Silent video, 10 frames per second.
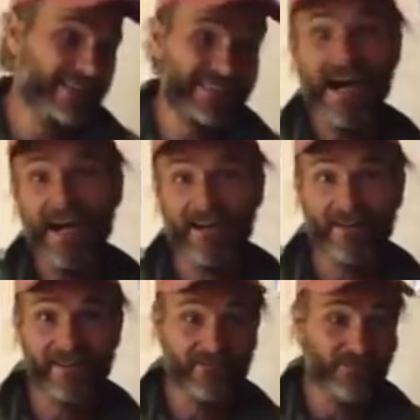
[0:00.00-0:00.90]
tired
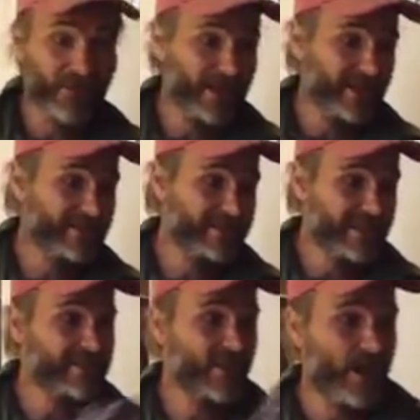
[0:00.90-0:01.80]
of playing
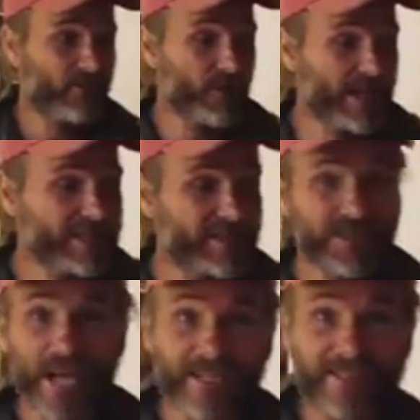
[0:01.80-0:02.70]
disc golf when I
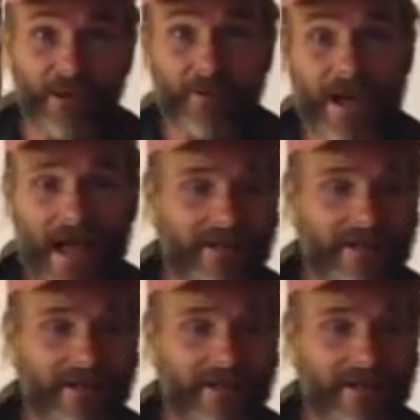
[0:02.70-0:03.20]
suck so bad.